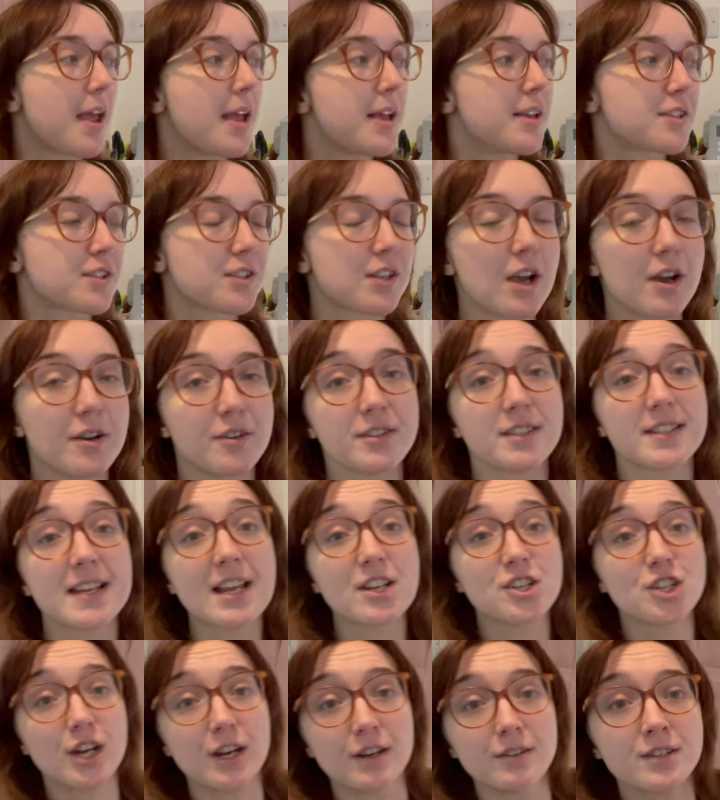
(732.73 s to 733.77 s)
So stay
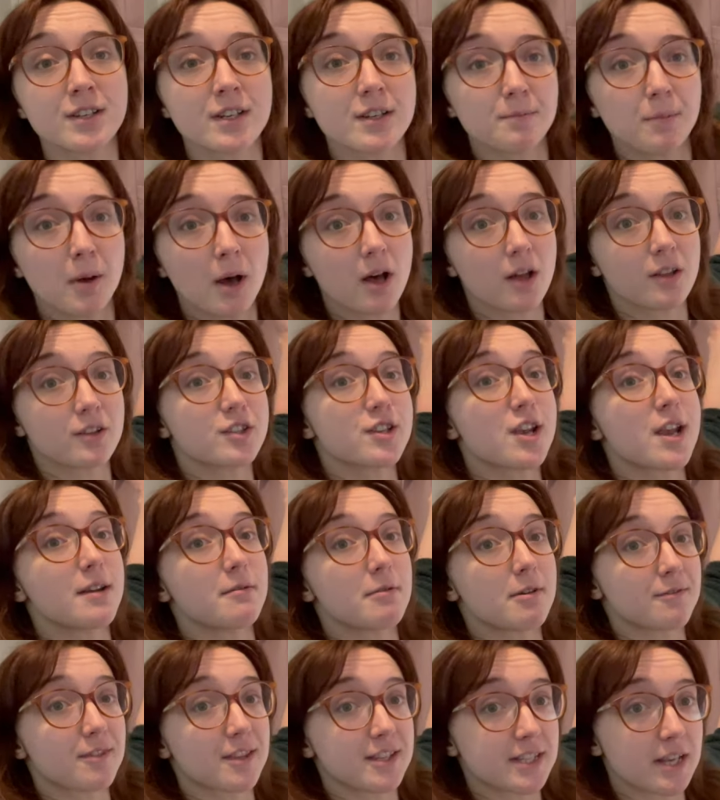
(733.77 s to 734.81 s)
tuned. Part two
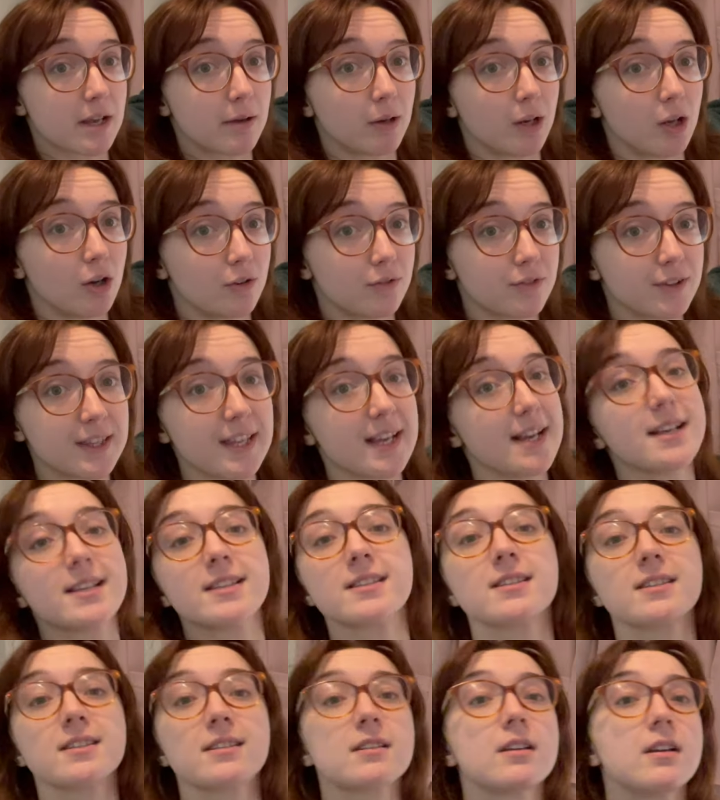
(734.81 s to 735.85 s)
of the sew along for
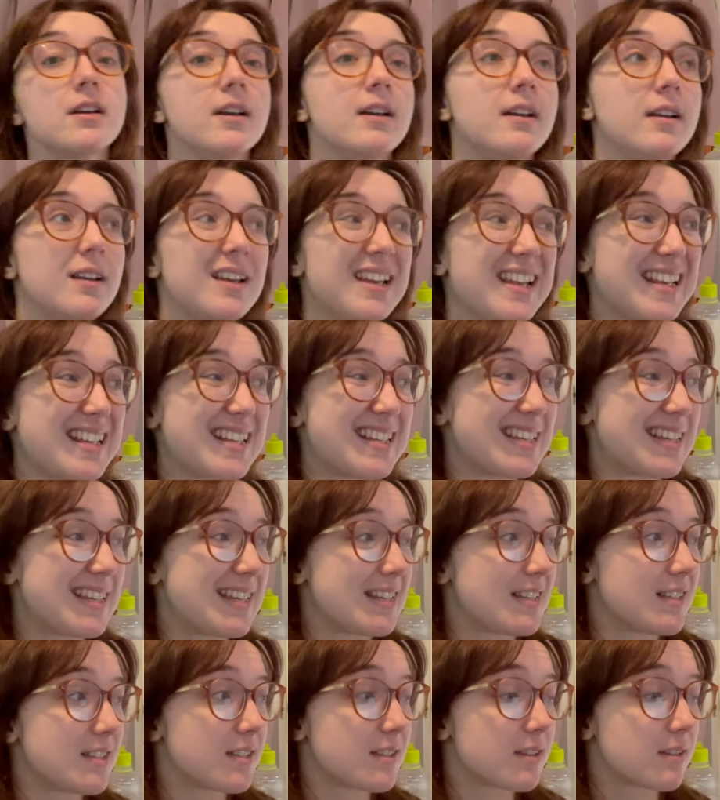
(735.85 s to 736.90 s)
this
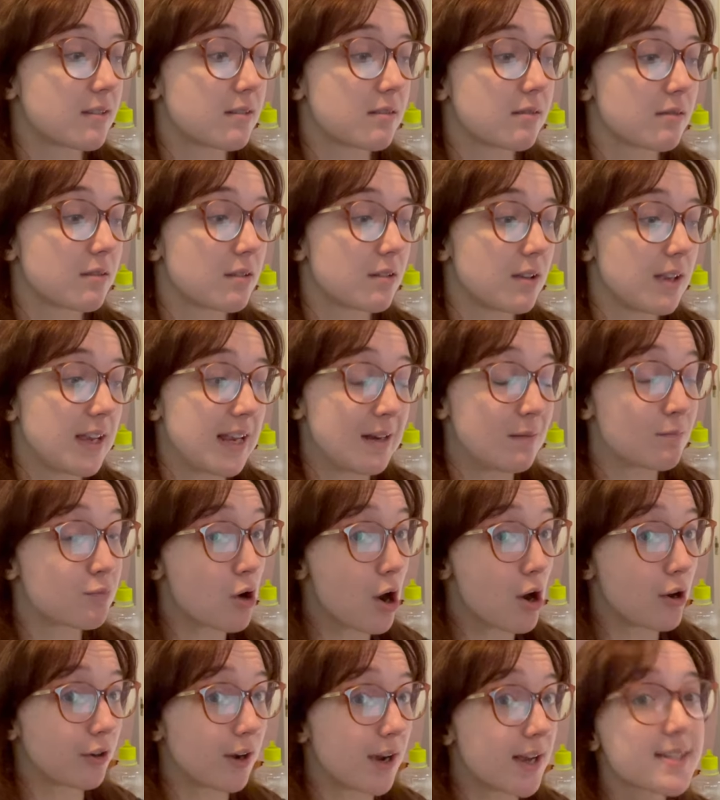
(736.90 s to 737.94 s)
is in
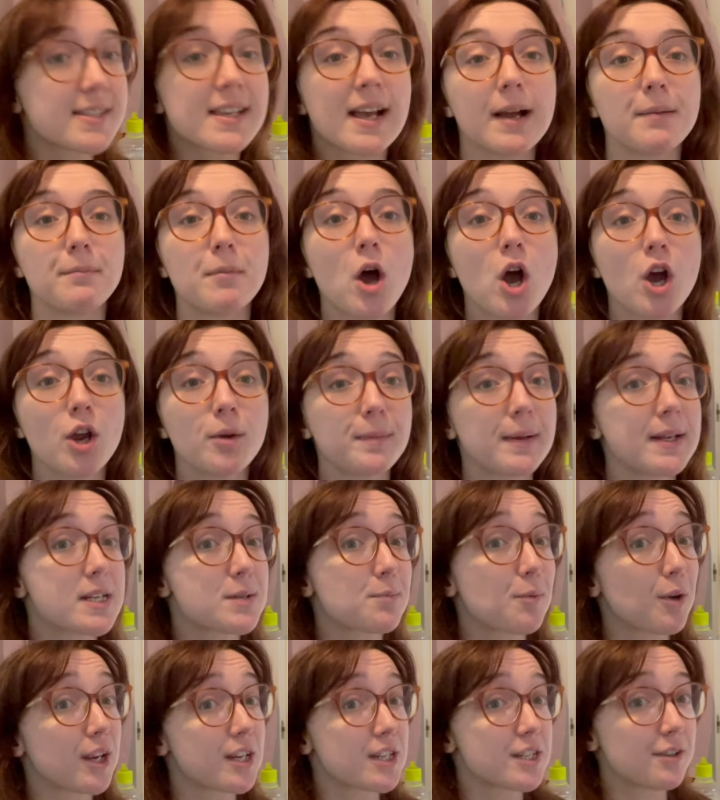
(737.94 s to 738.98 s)
progress. I'm hoping to
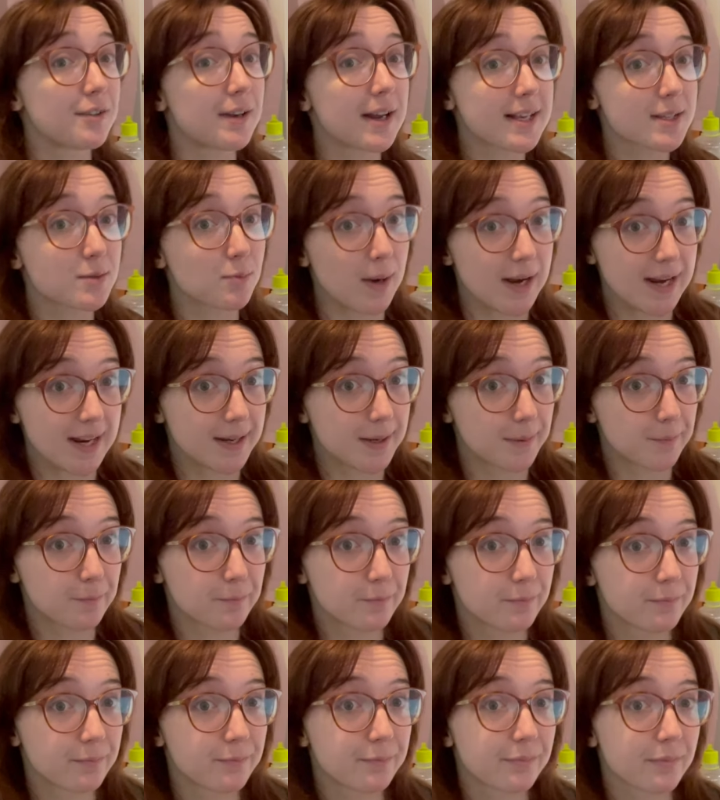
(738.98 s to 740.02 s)
bring it to you next week
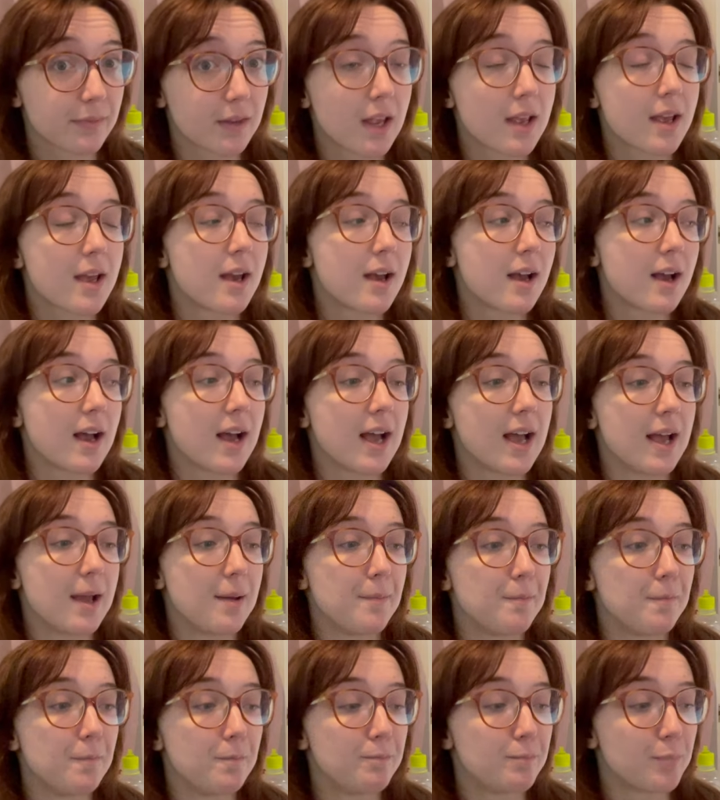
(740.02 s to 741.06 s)

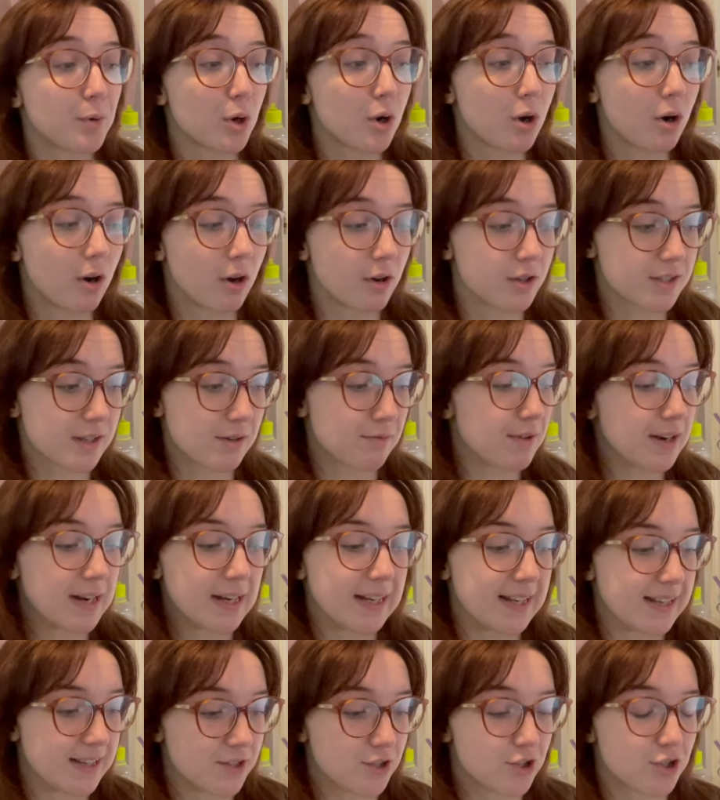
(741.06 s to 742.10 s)
because it
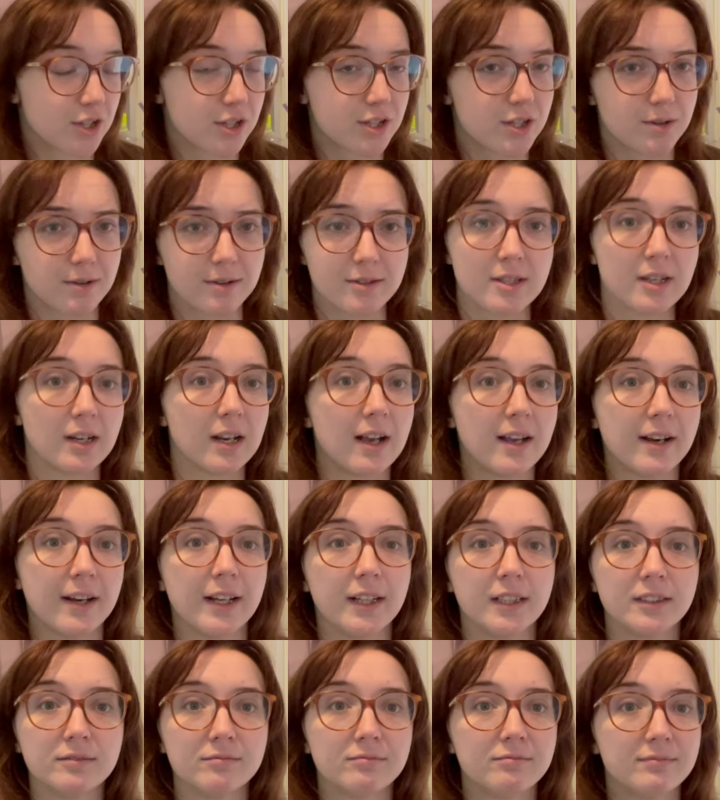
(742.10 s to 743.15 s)
really is just doing the
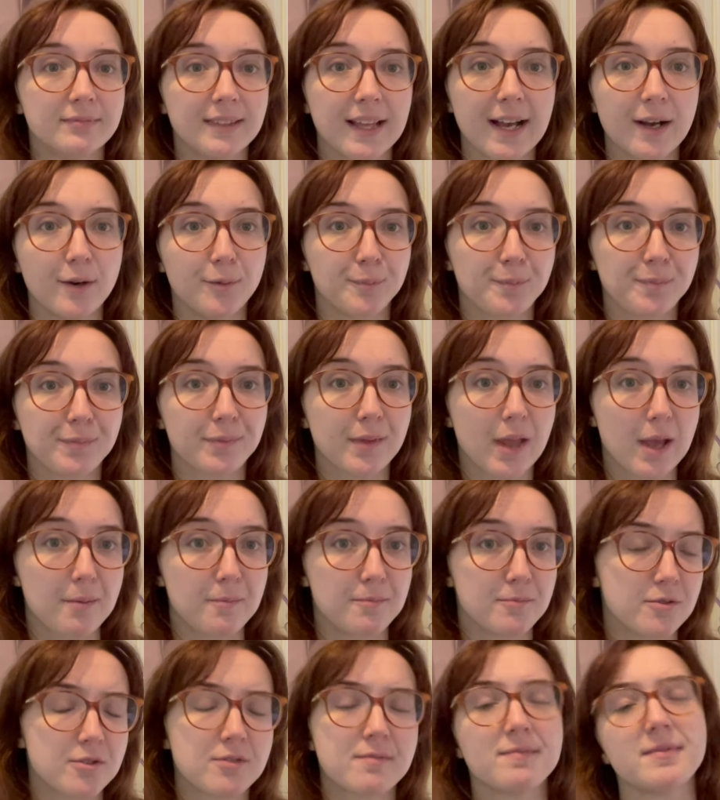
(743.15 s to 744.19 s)
lining now.
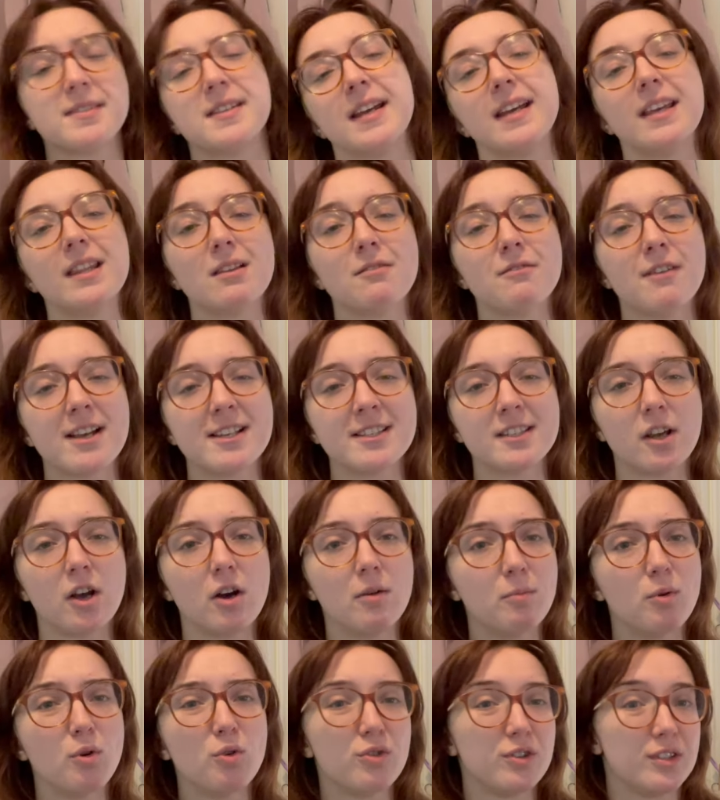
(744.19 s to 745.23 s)
I'm sticking the facing on,
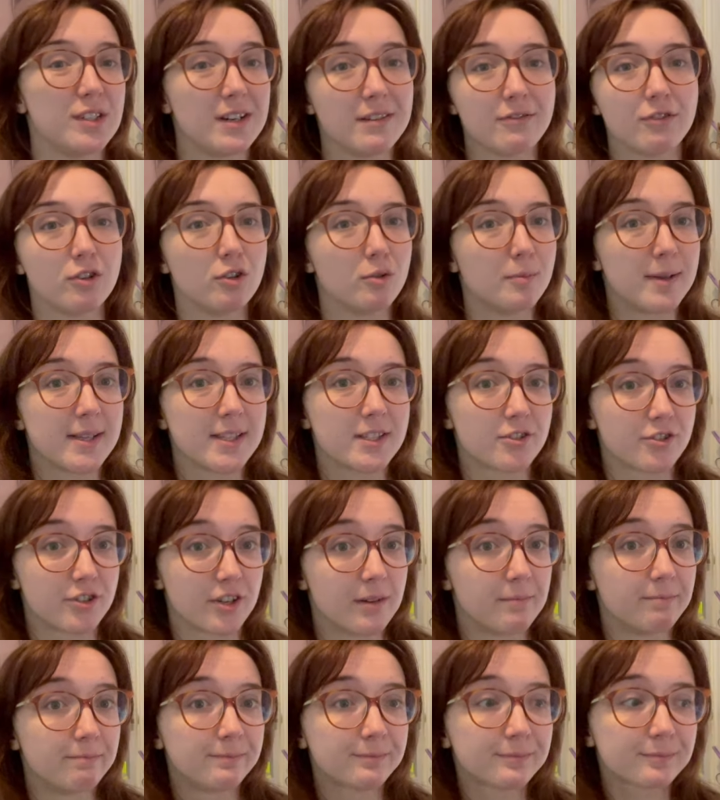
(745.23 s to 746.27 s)
but all the difficult bits are done.